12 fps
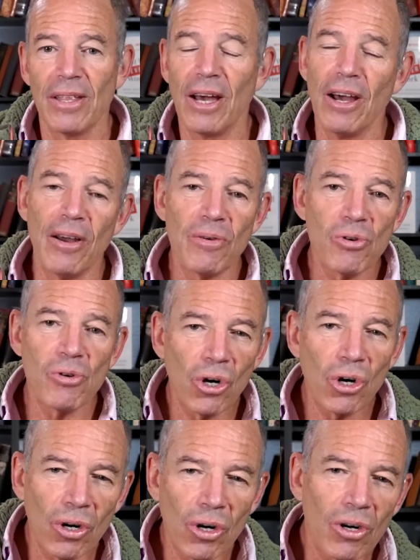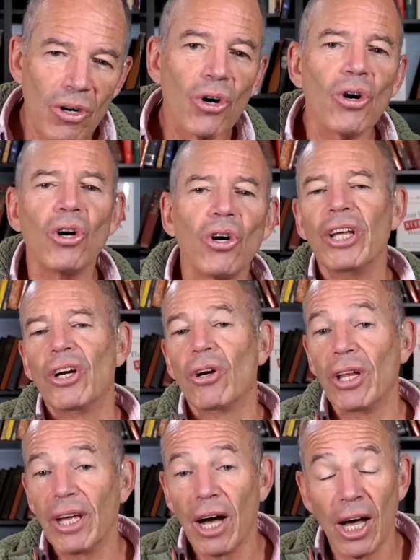
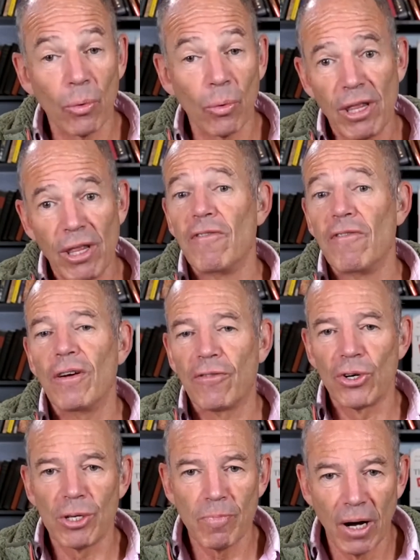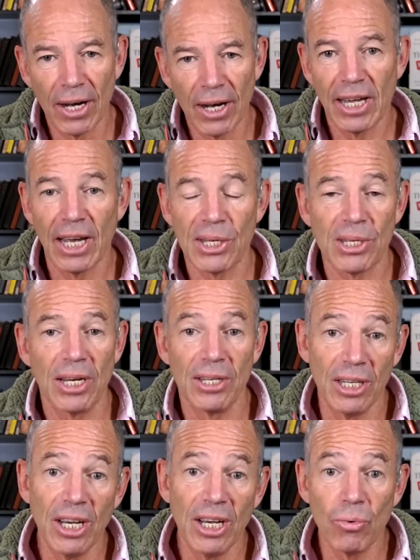Early on, one of the very first podcasts I
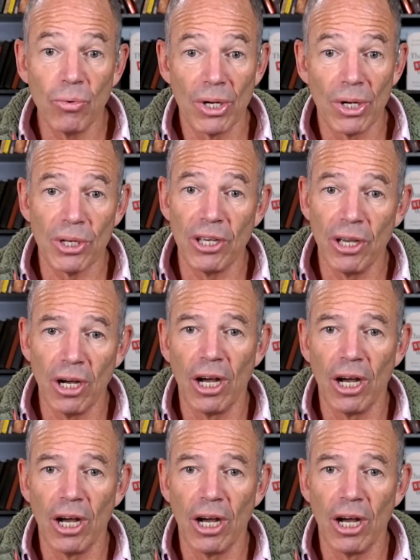did was a